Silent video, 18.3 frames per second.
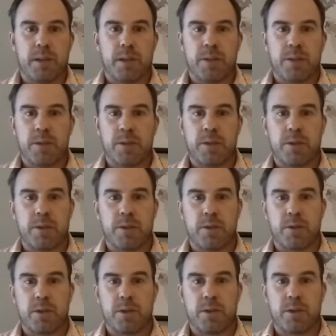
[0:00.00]
It's one of those
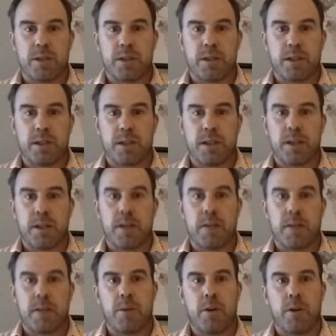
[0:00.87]
courses that you can
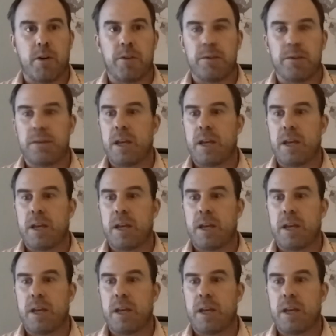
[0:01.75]
come off,